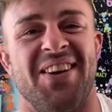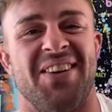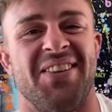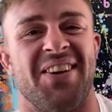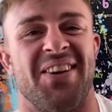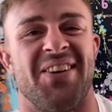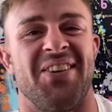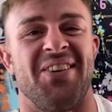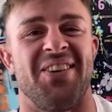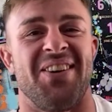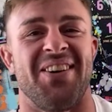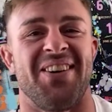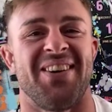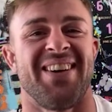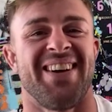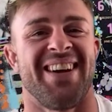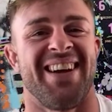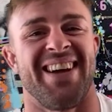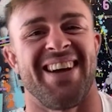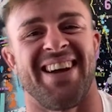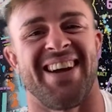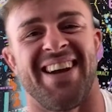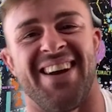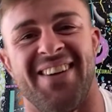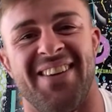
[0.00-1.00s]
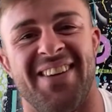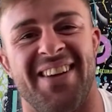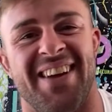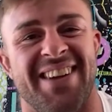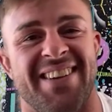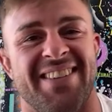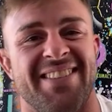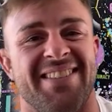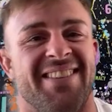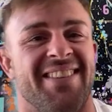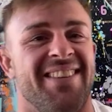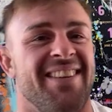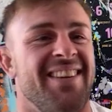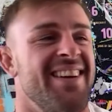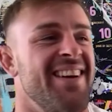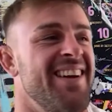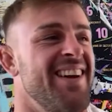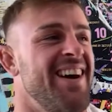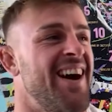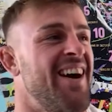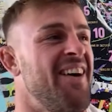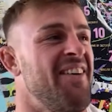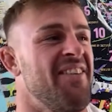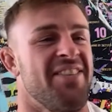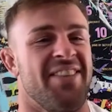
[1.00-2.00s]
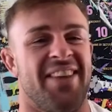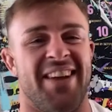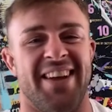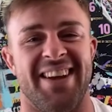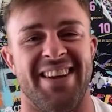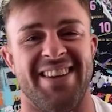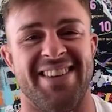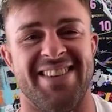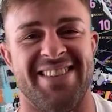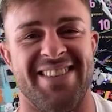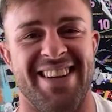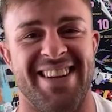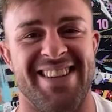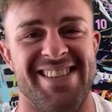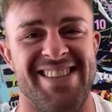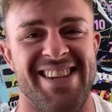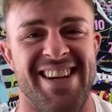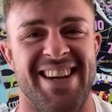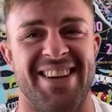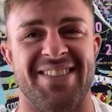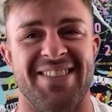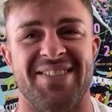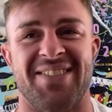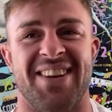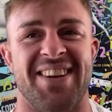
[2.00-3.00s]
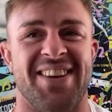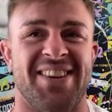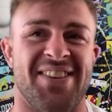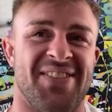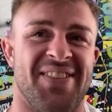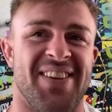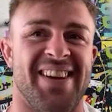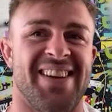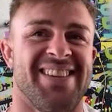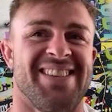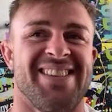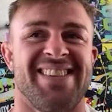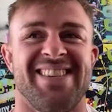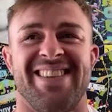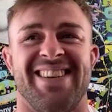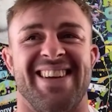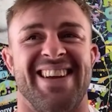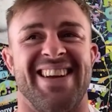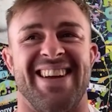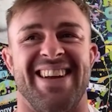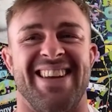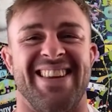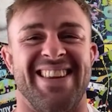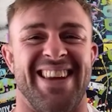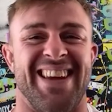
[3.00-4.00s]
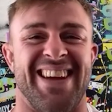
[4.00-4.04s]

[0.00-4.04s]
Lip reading: around the corner and I'll think it's TJ, but it's Vince.